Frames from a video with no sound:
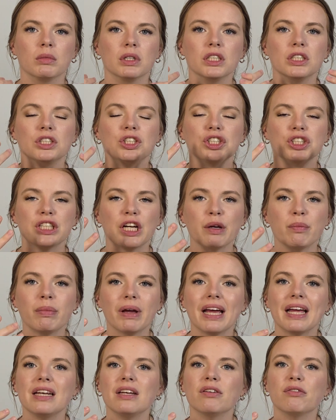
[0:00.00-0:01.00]
shape
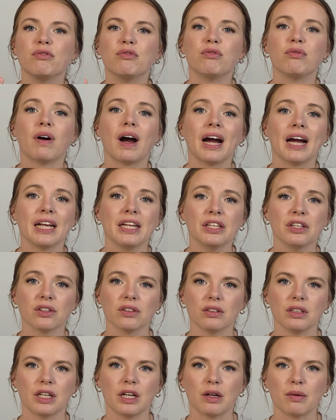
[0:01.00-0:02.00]
and define your
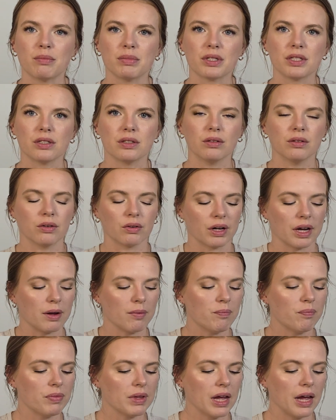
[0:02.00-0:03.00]
lips,
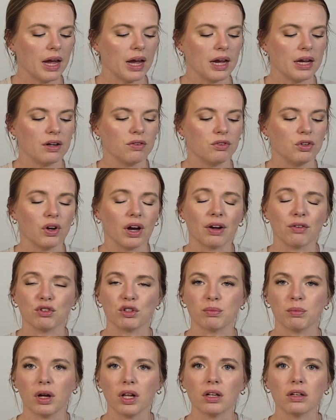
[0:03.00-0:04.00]
okay? And if you have
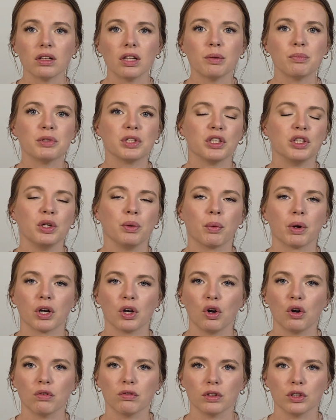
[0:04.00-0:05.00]
smaller lips and you want
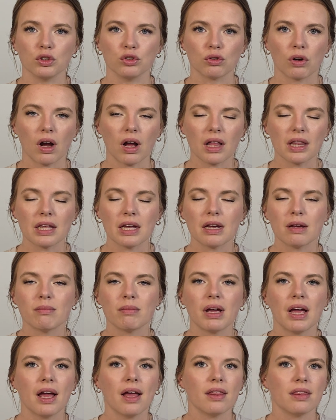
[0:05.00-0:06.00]
to overdraw
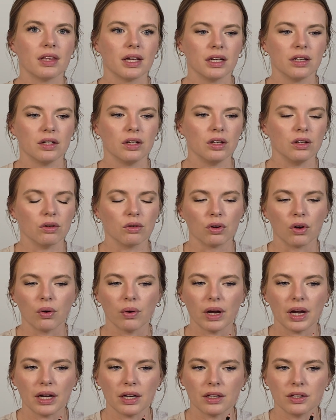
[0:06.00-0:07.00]
them, then go
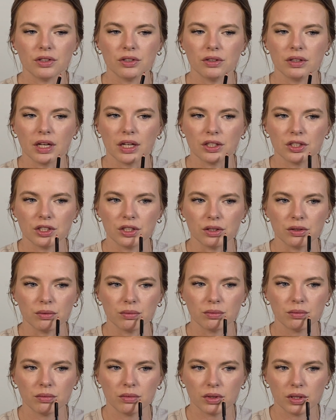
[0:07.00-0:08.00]
ahead and do that too.
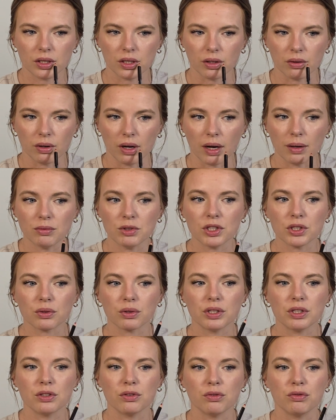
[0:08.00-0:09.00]
So I'm just
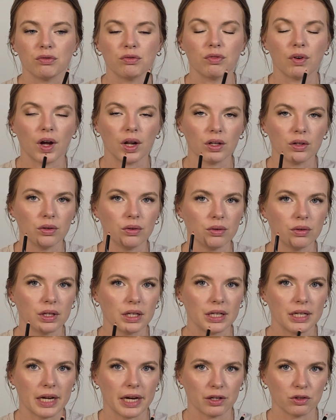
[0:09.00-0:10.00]
going to follow the
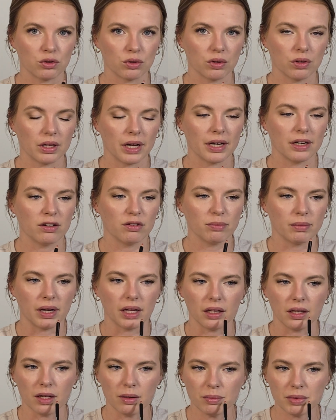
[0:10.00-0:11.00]
natural line of my
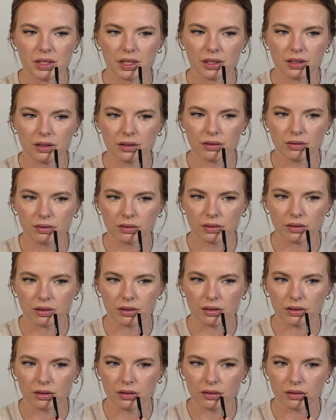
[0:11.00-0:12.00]
lips here.
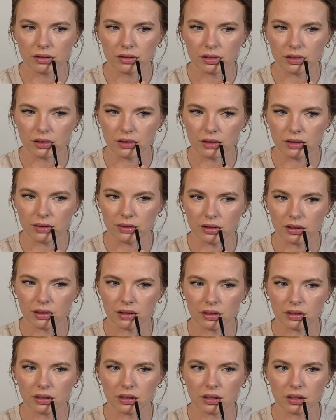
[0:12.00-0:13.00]
I'm going to do it
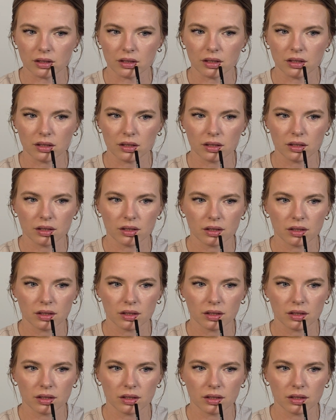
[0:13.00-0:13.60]
without talking.